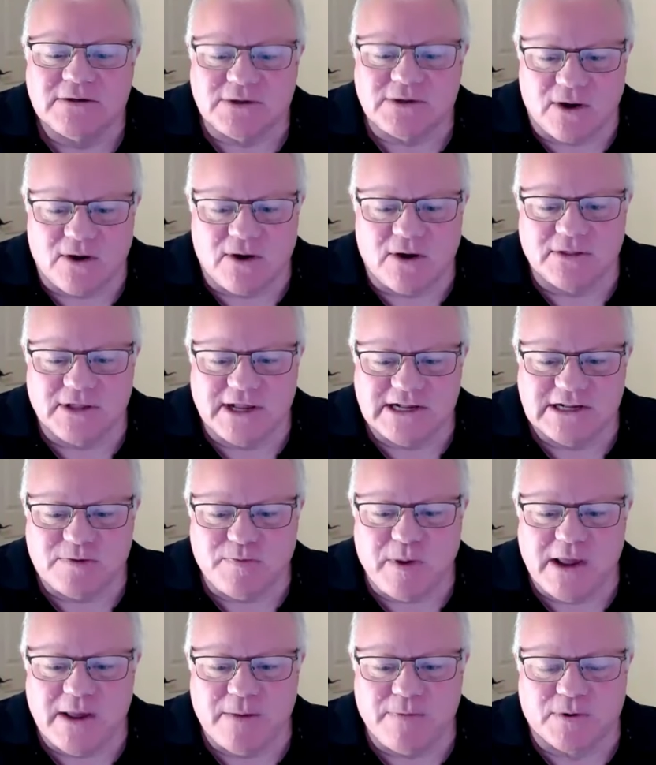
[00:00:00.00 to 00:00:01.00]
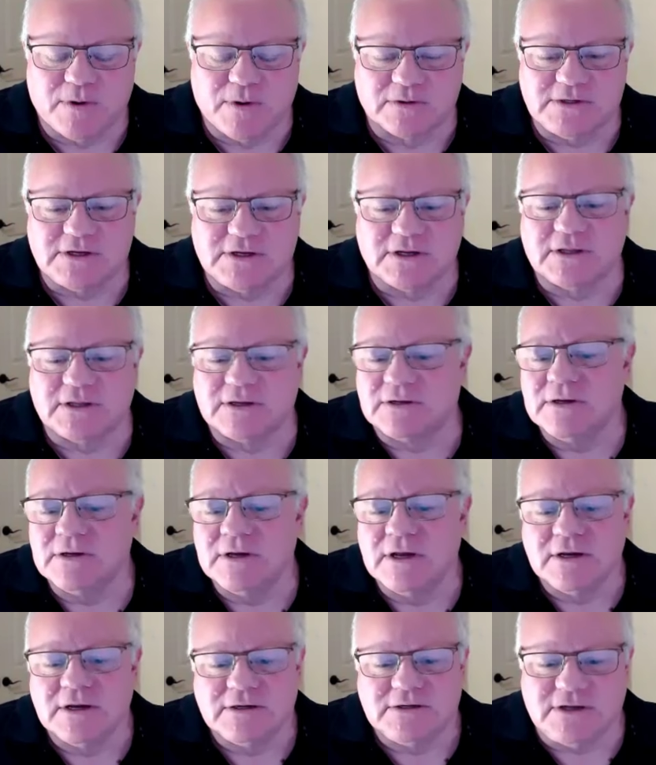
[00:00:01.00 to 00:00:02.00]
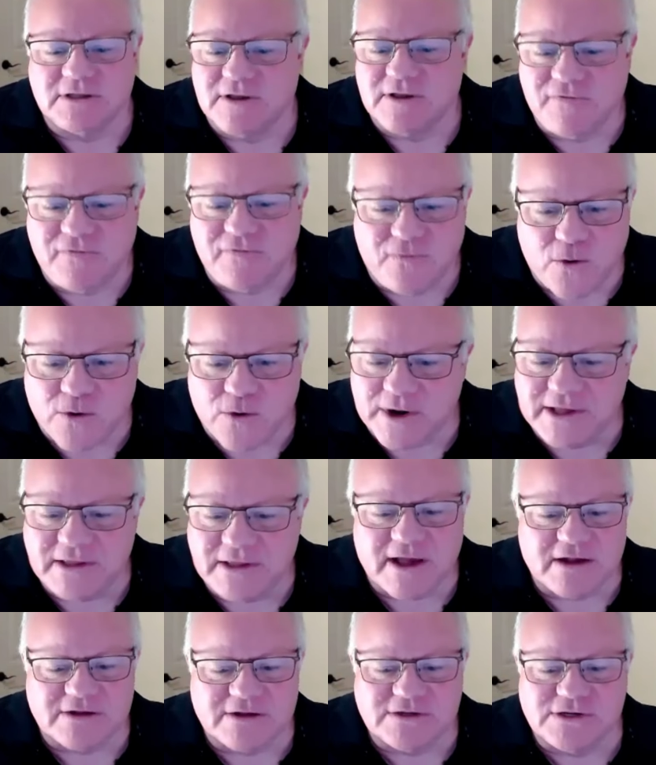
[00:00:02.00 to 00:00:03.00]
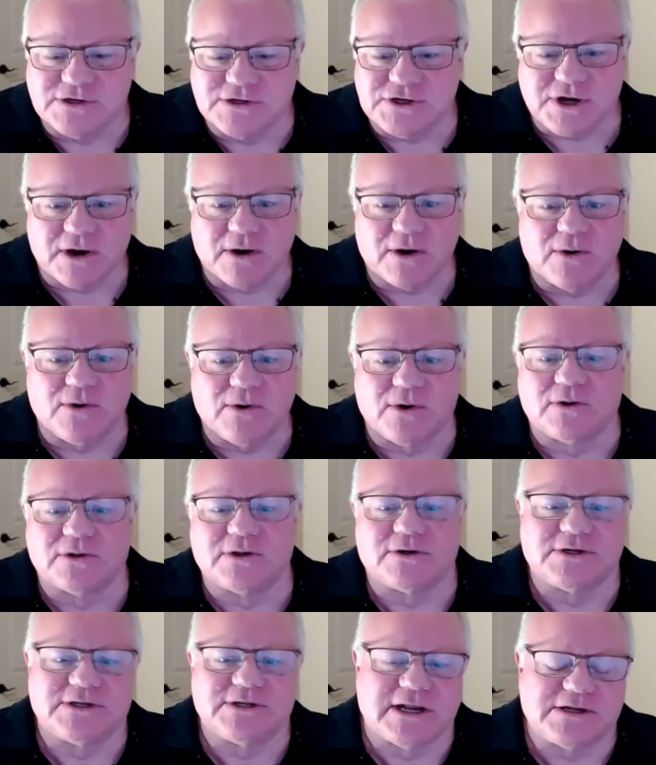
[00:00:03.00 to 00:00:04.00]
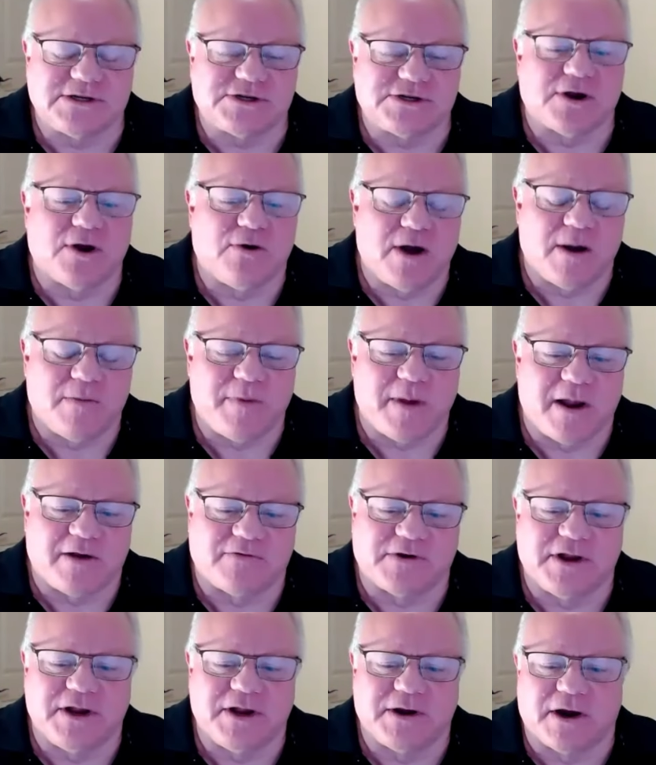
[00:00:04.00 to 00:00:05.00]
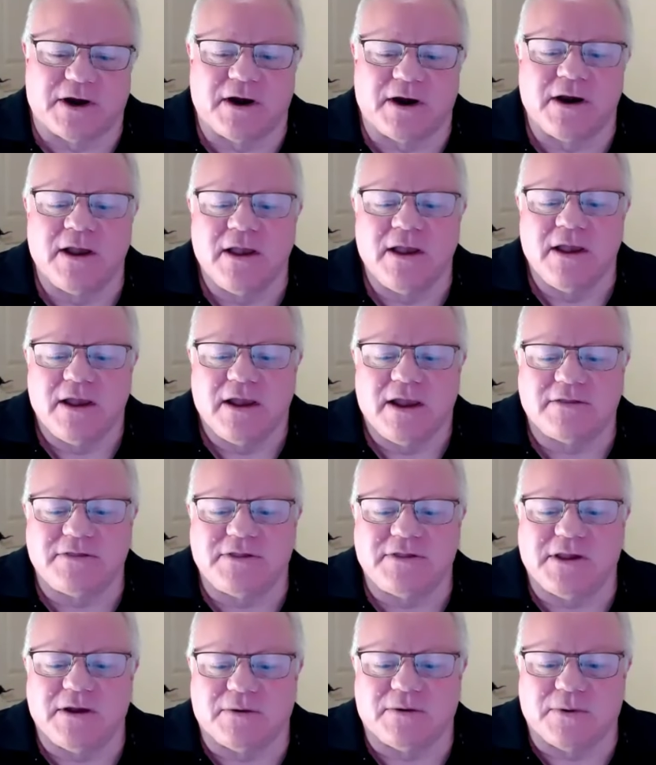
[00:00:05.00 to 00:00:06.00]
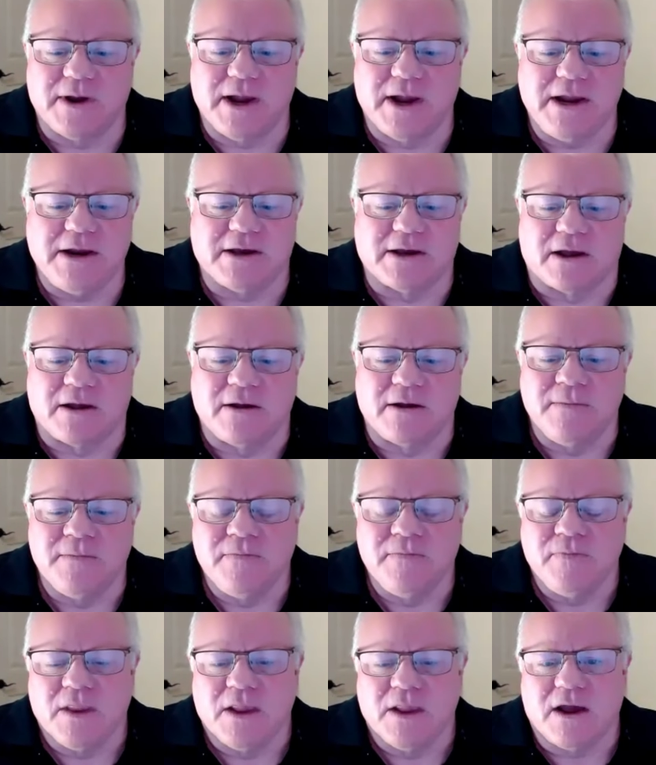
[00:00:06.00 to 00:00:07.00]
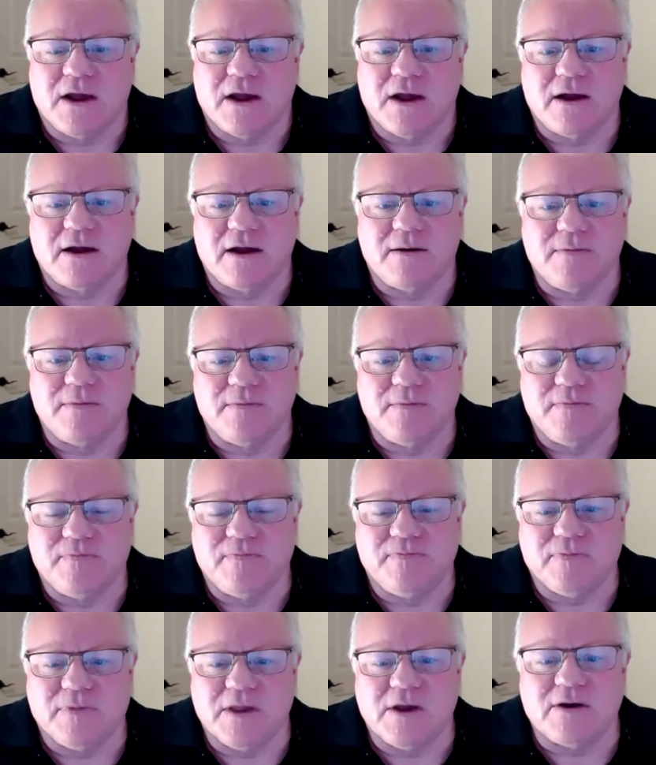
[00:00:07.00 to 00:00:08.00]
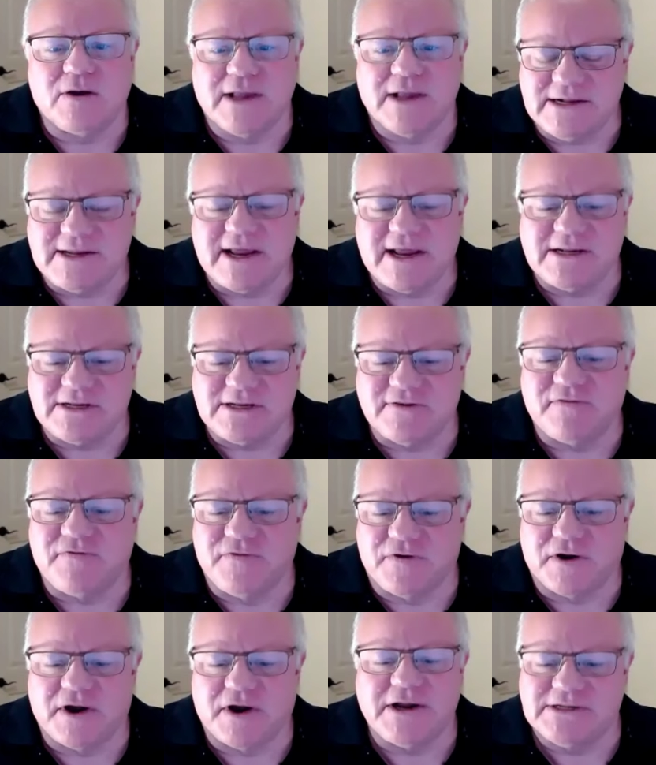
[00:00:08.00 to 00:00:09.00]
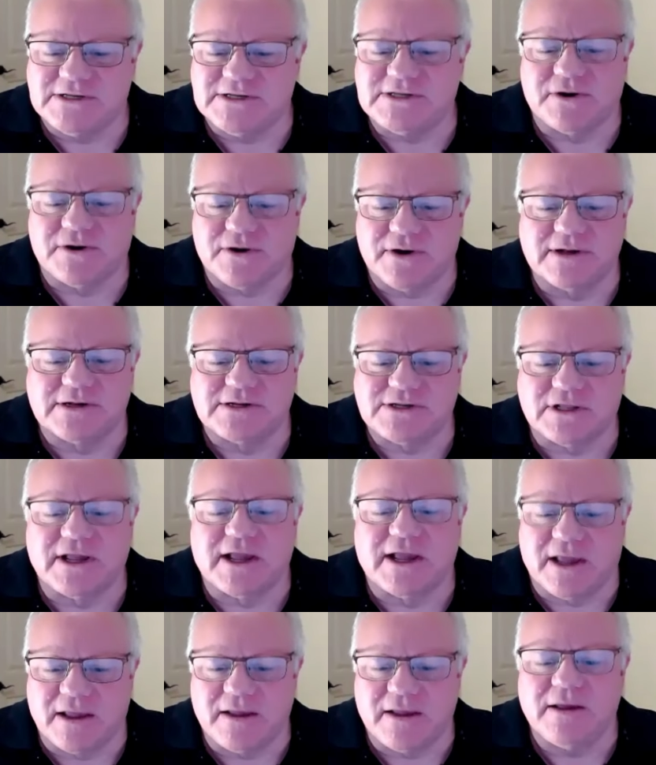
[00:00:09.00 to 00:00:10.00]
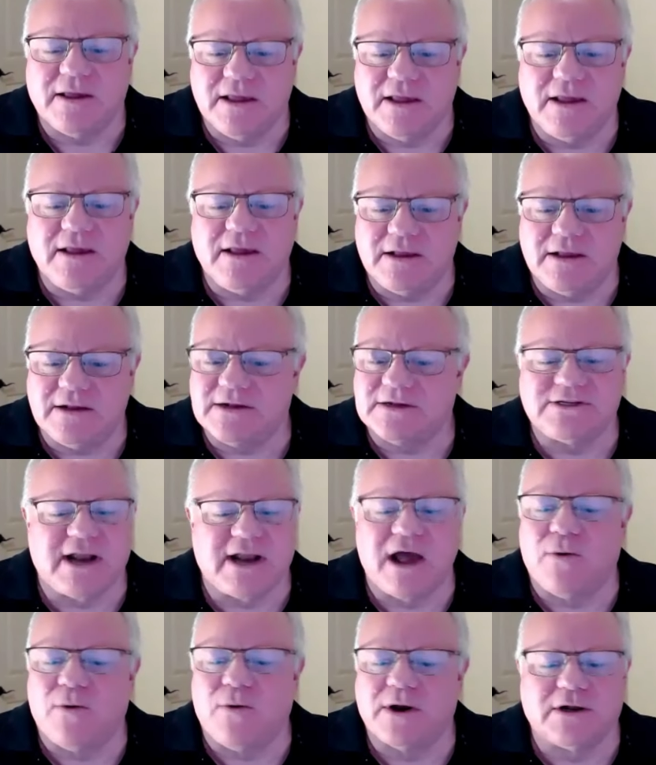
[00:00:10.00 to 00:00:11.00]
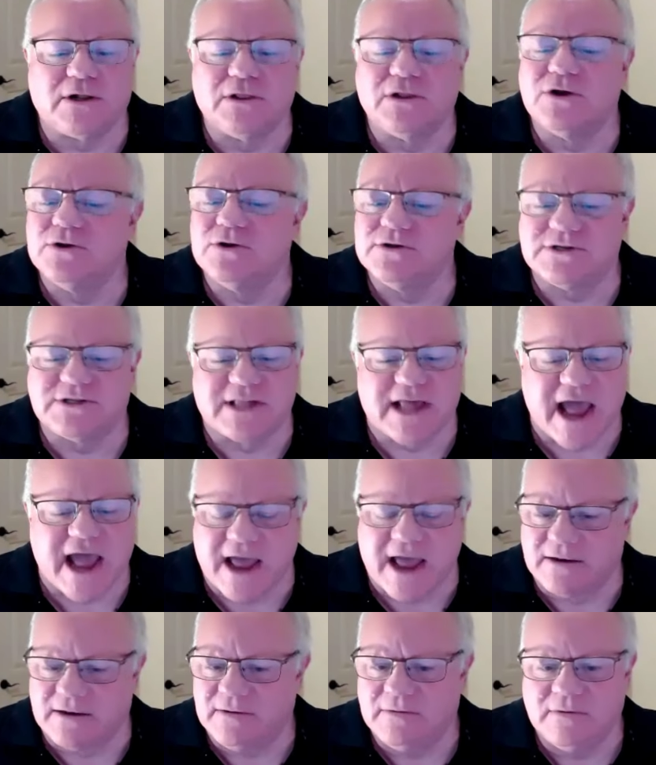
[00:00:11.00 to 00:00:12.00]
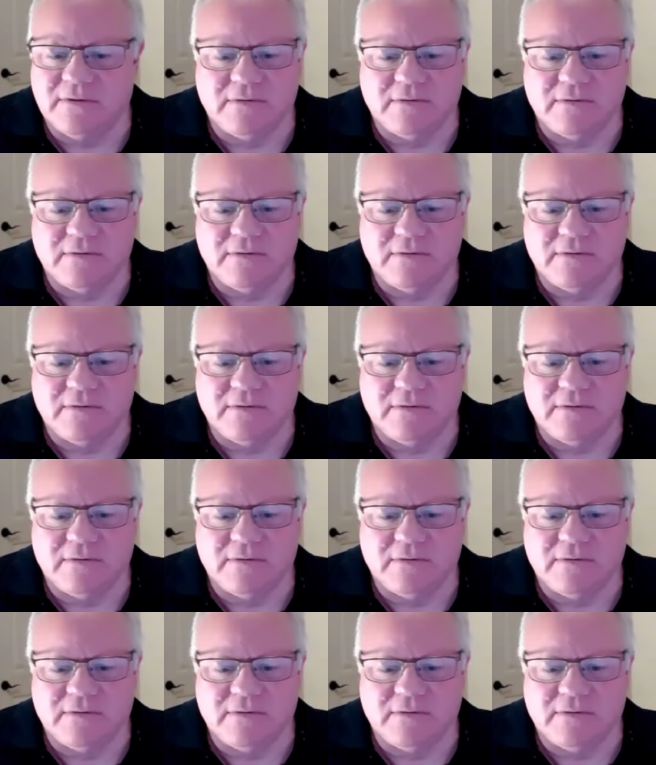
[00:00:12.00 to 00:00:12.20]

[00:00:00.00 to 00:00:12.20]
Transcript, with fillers: to all these people, to the 40,000 shareholders that show up every year at the arena. You know, he takes it very seriously. He does not want to lose that,